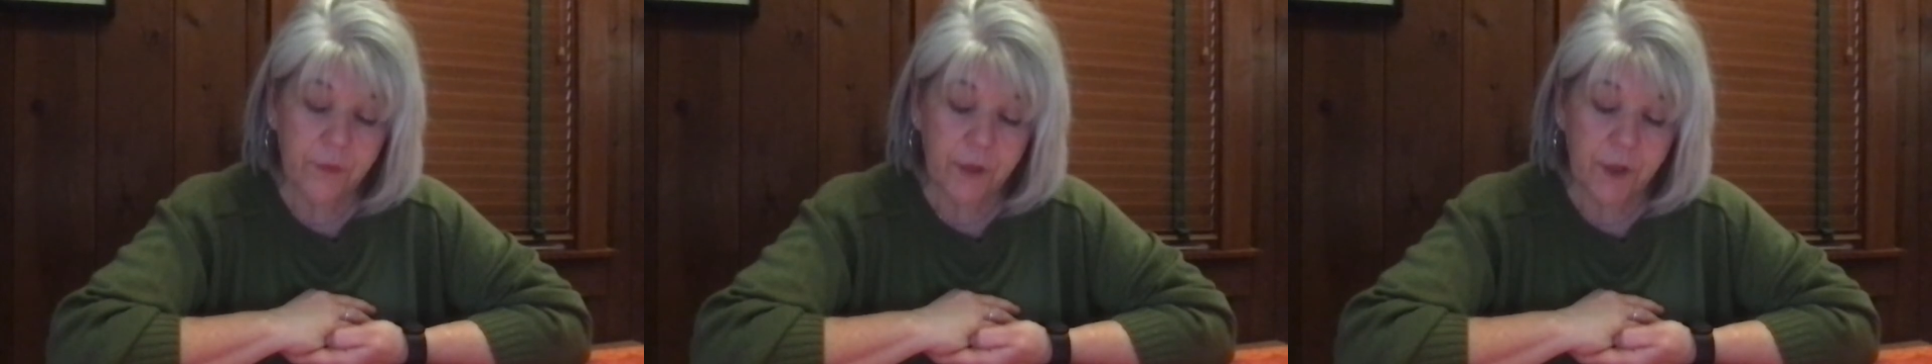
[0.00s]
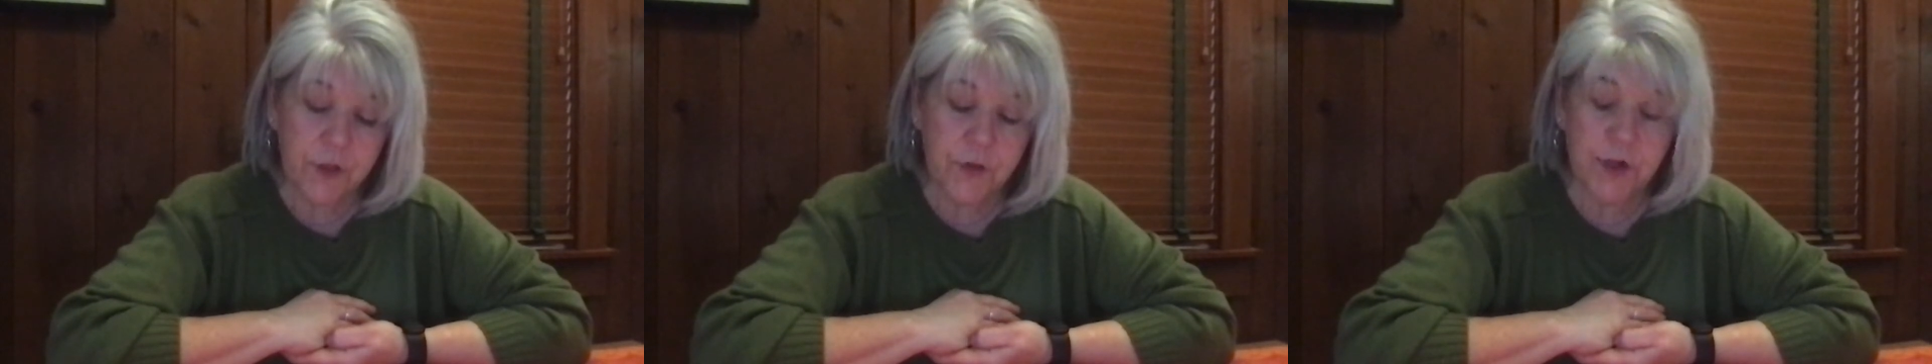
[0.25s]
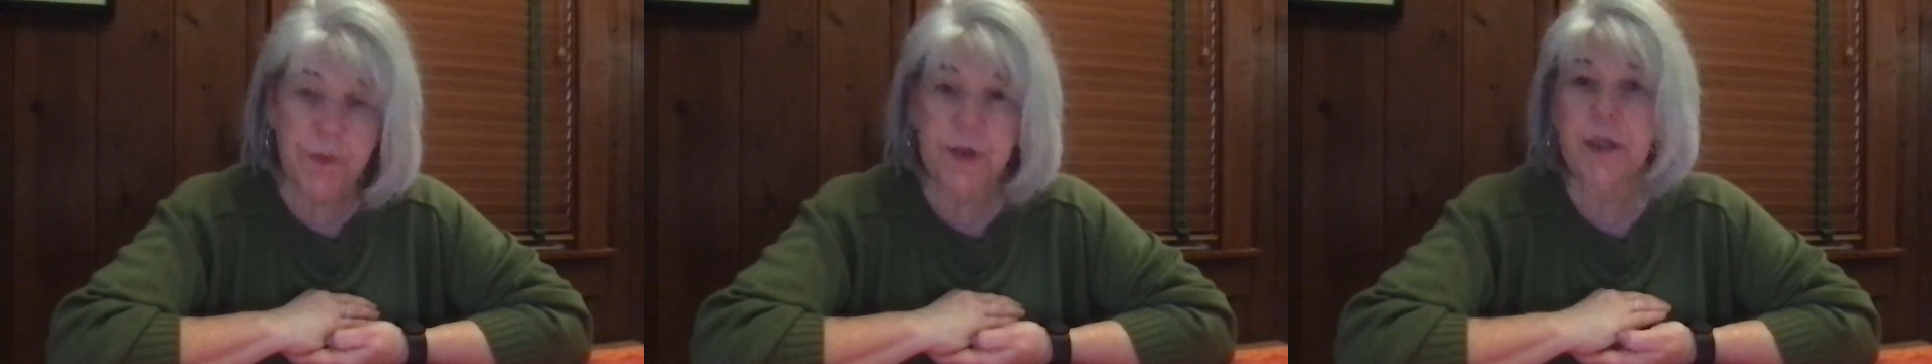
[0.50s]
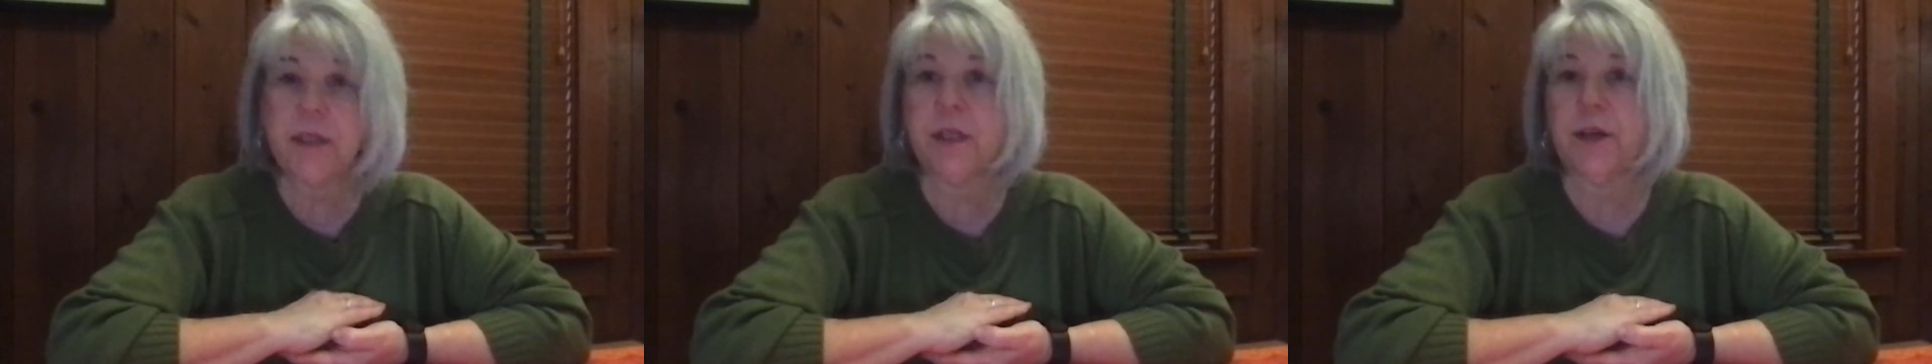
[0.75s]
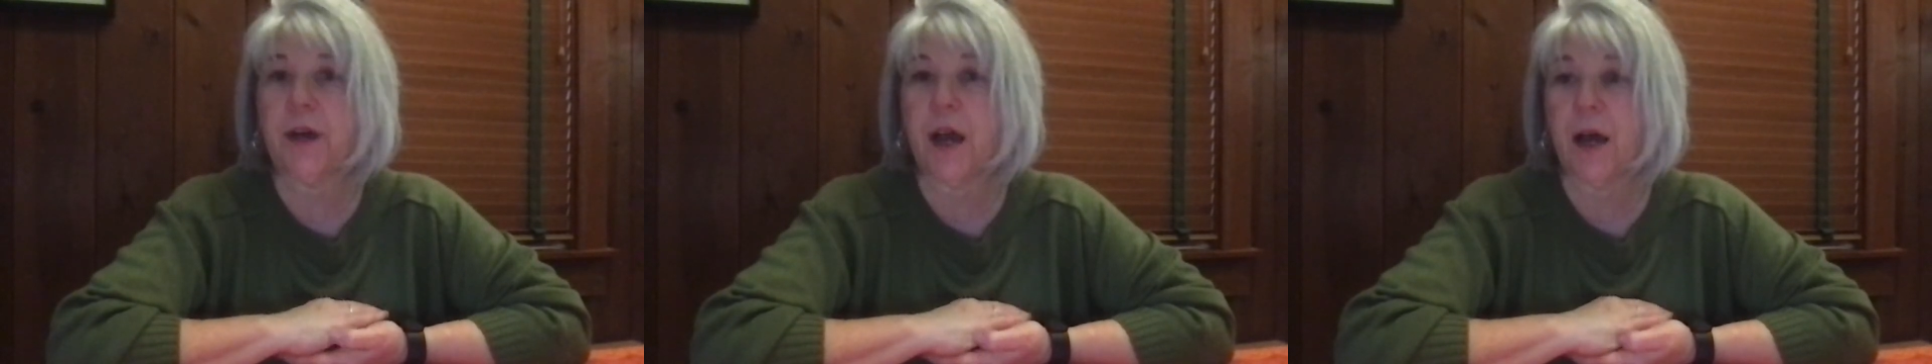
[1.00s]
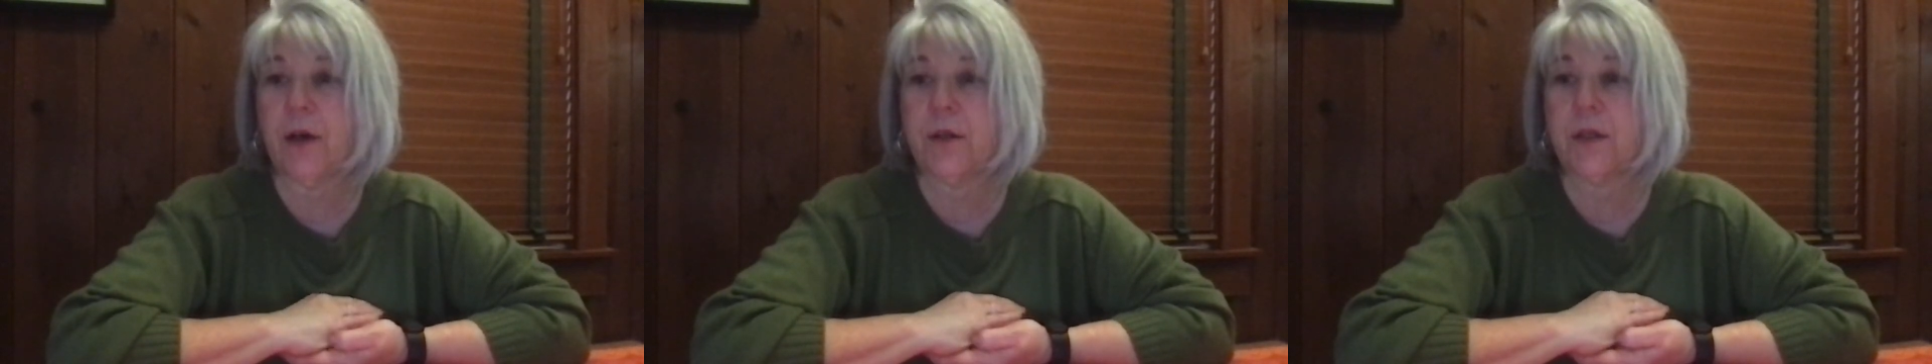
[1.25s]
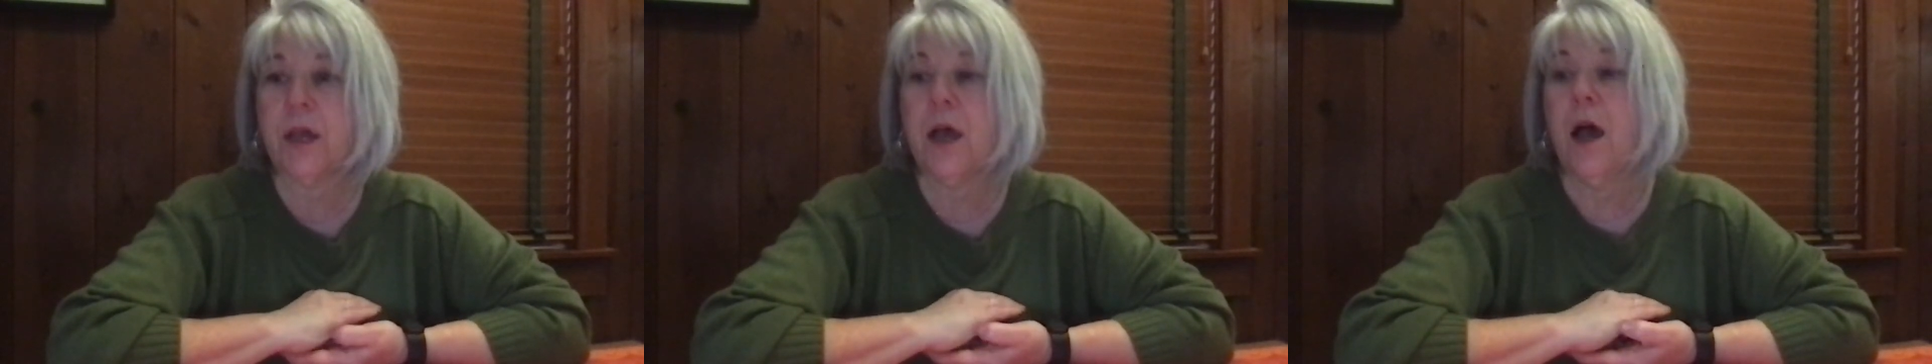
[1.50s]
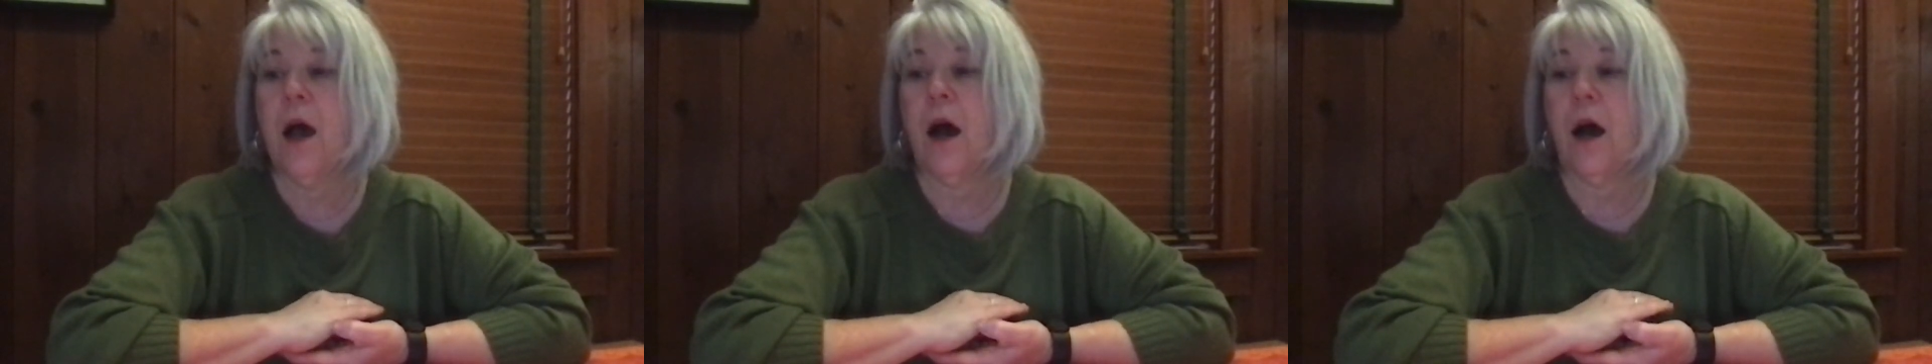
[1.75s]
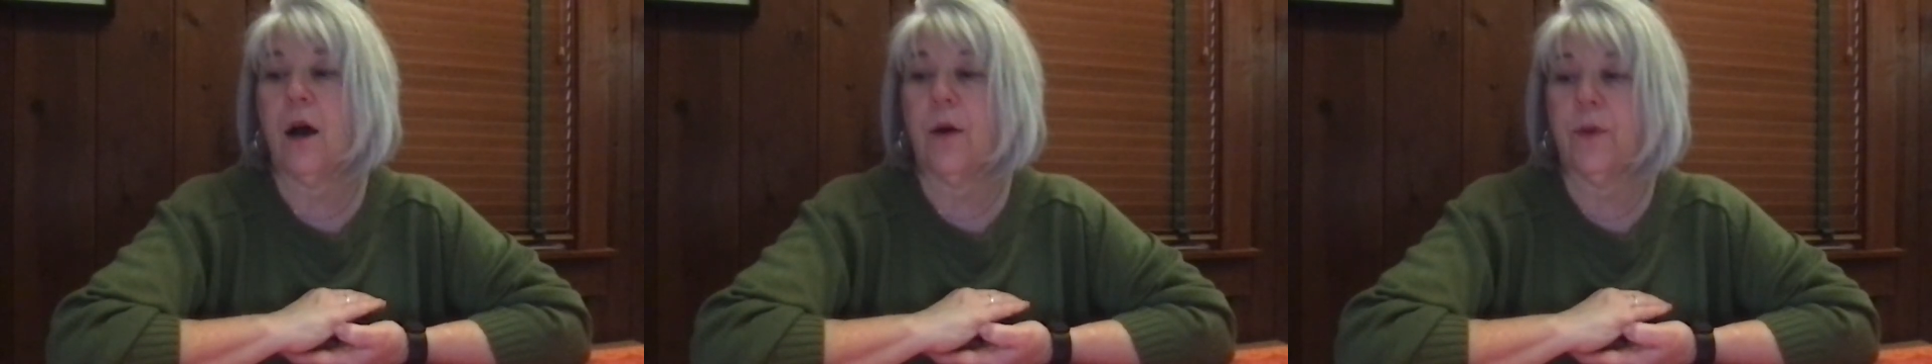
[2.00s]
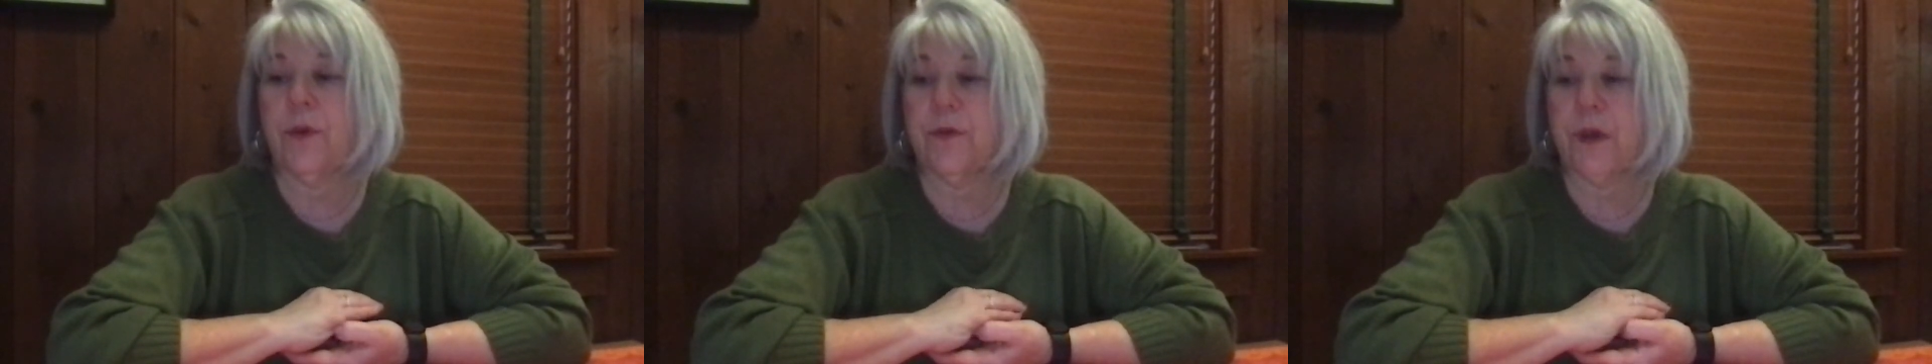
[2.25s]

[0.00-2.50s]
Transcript: treadmill that's in her house. We've